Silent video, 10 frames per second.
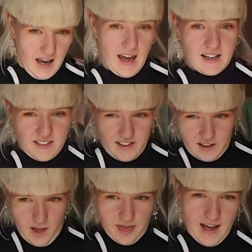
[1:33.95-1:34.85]
anything
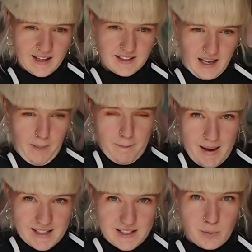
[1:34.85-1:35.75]
like that to get messy